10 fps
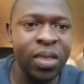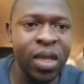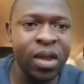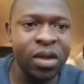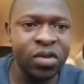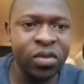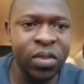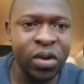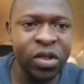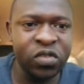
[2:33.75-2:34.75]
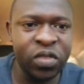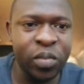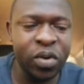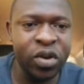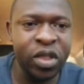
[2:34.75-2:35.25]
and then to the
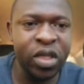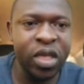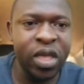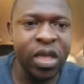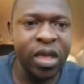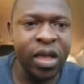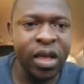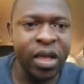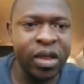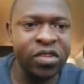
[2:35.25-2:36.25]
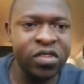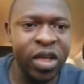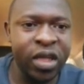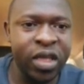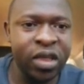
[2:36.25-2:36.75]
rest of the body,
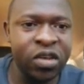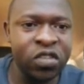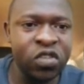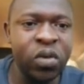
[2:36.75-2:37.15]
and again.